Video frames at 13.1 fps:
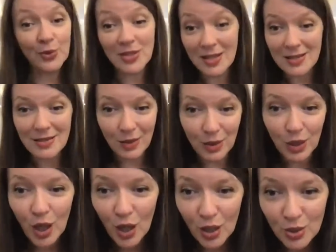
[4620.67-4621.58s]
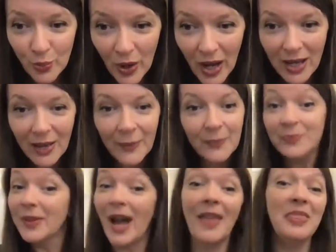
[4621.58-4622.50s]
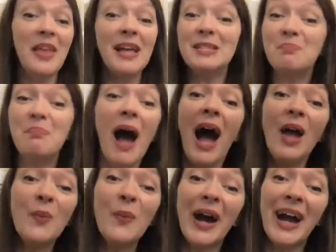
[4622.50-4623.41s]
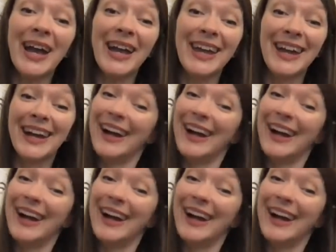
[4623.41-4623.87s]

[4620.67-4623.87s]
there's a third way, and that's my way.